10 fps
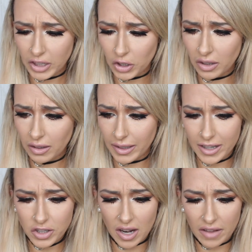Girl,
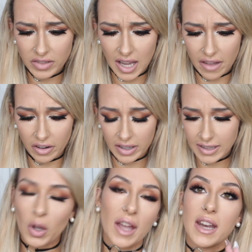get your life together.
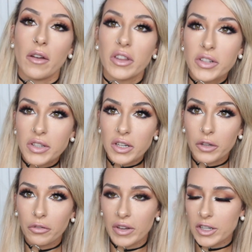Okay, now this is a
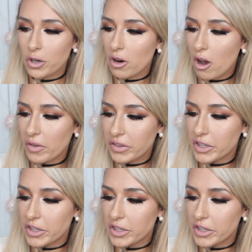new feature of oh, it.